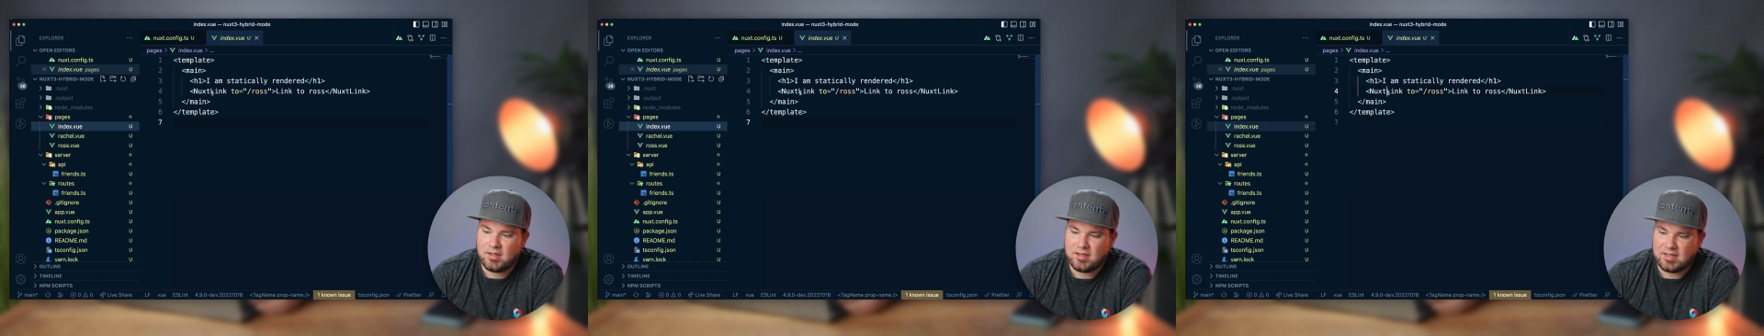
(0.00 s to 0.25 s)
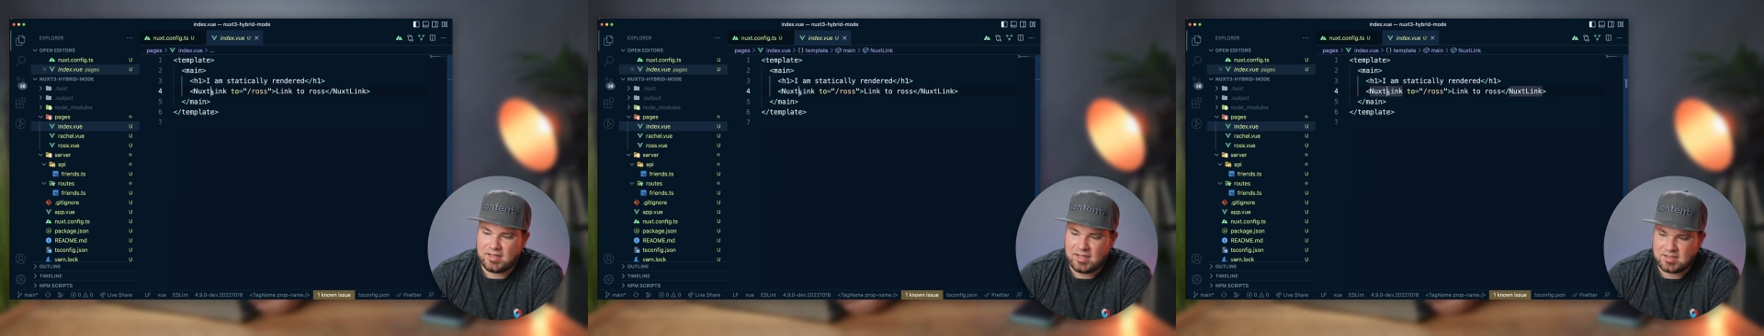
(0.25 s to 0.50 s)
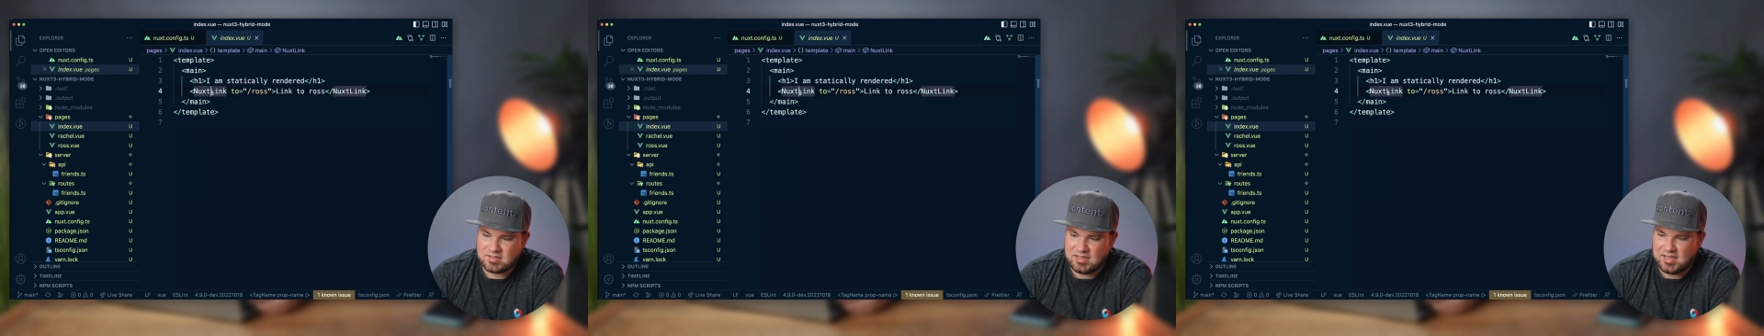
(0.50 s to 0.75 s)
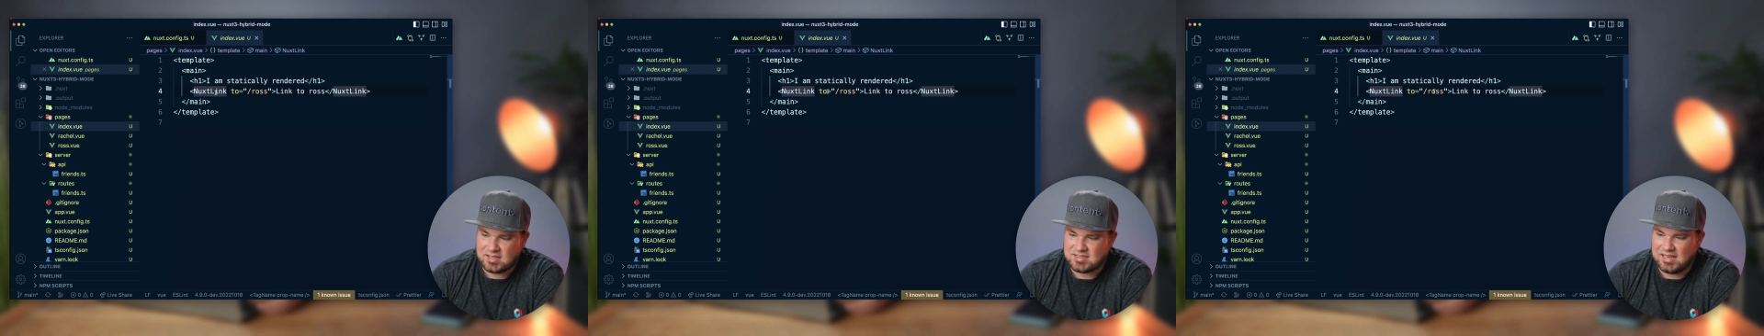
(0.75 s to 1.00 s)
that actually
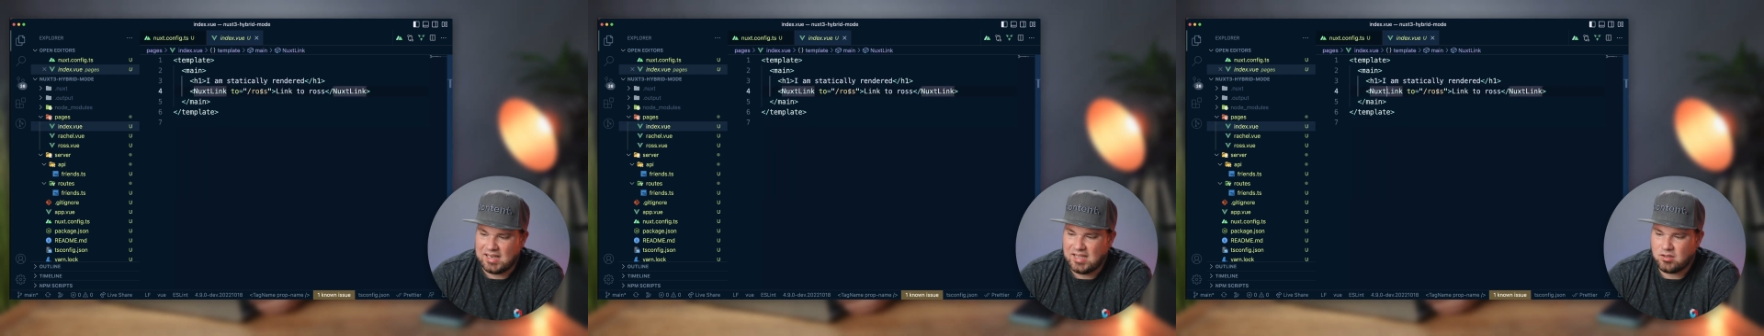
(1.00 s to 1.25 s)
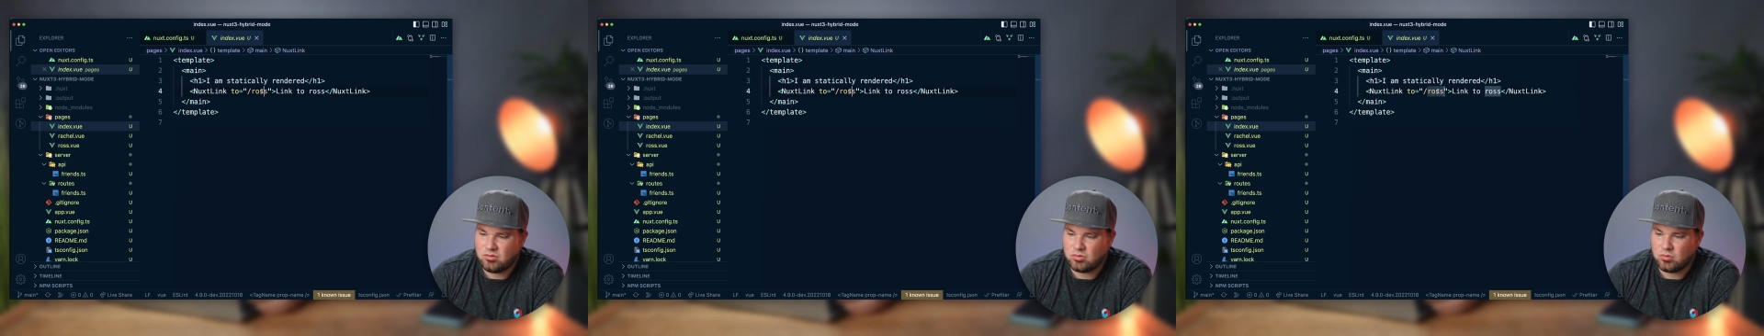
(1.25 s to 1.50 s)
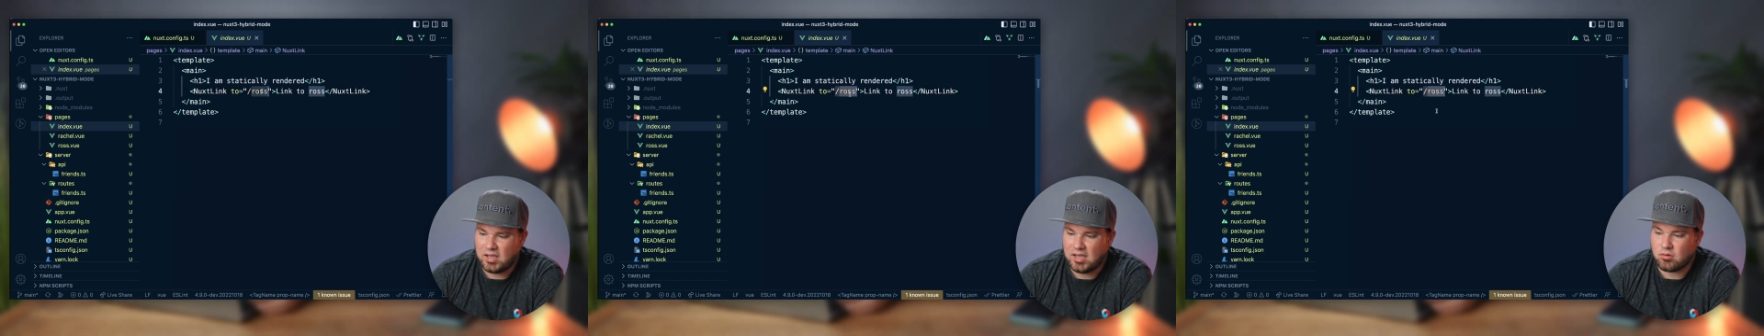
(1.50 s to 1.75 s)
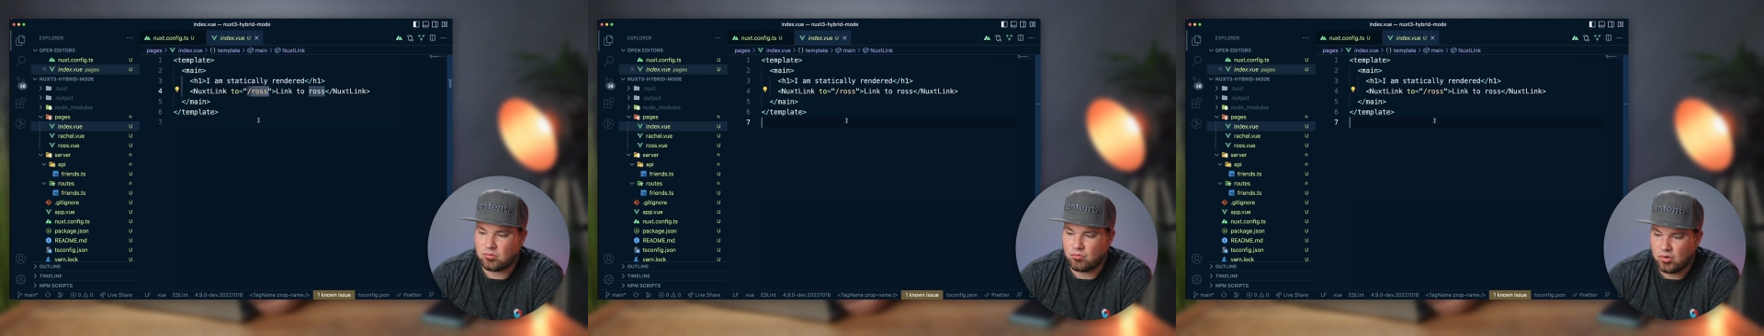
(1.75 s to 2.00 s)
has a link to
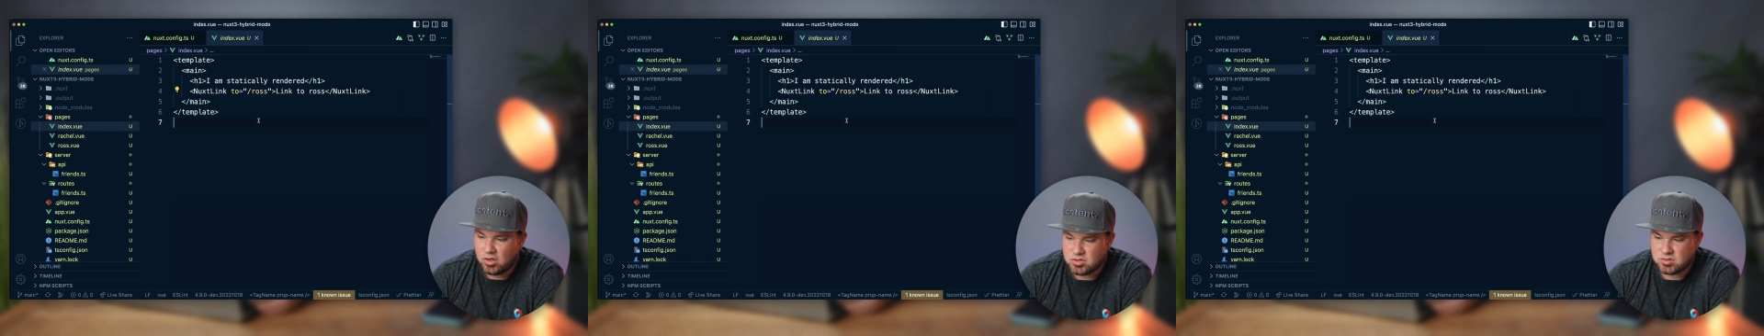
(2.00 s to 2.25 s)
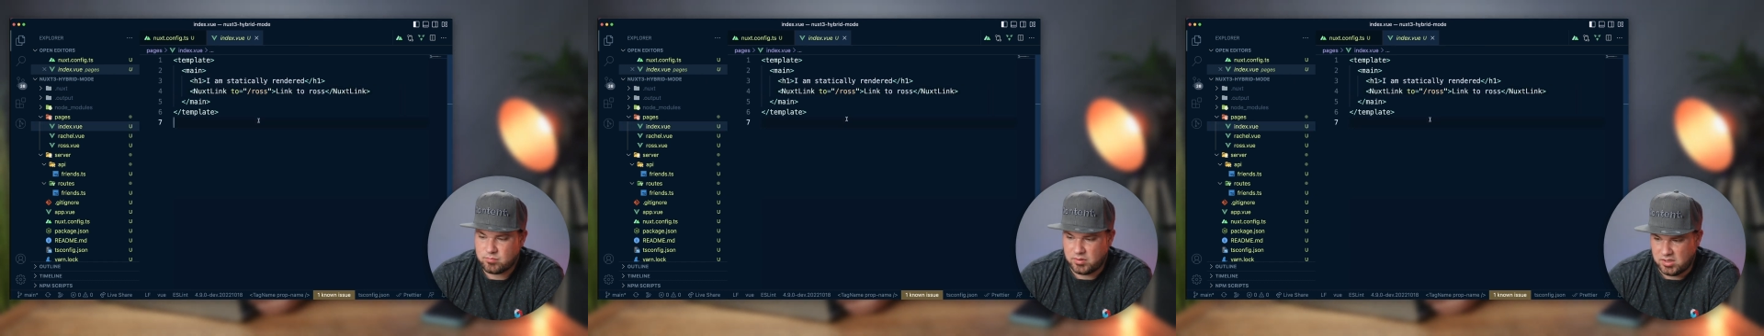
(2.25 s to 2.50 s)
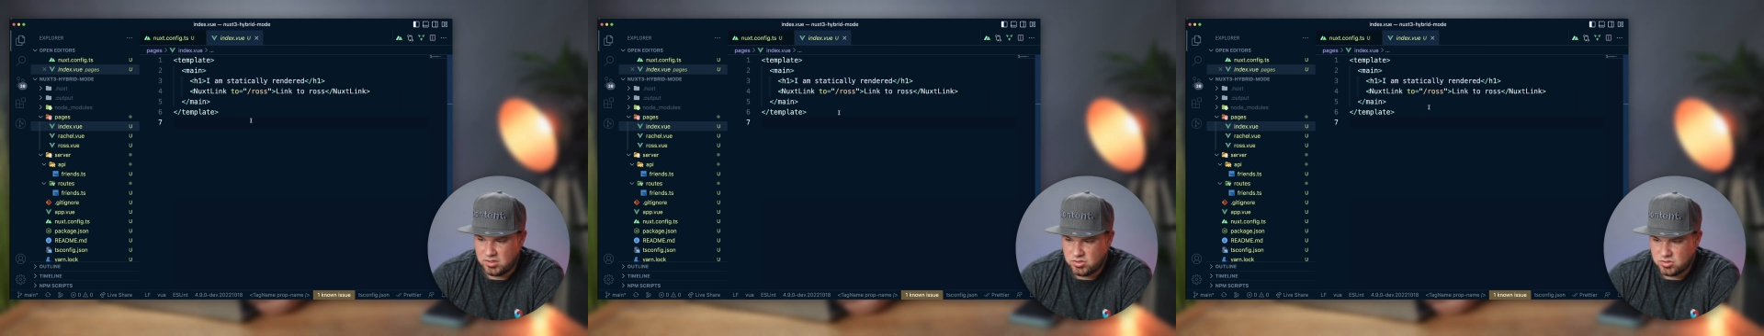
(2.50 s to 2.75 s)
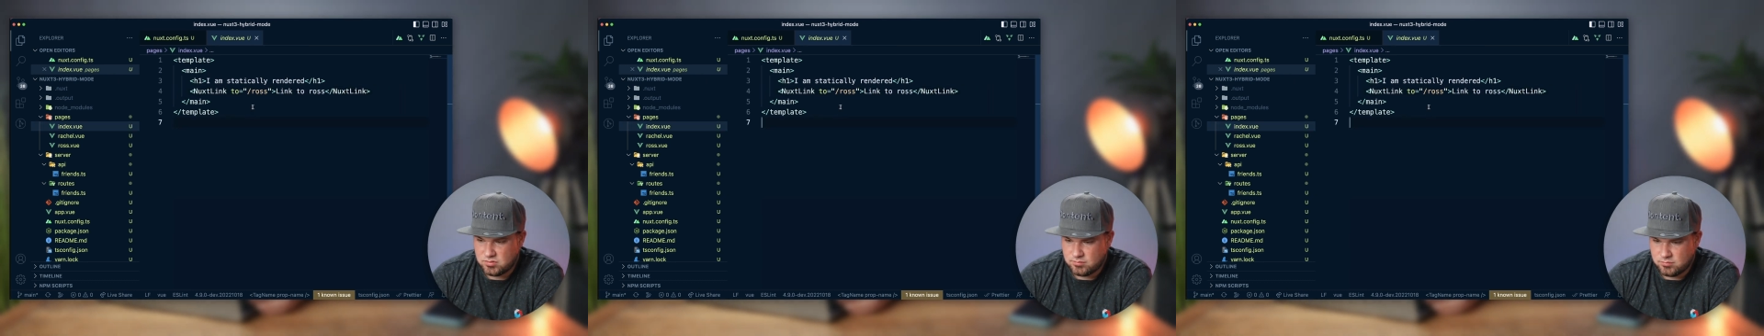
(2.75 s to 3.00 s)
a Ross page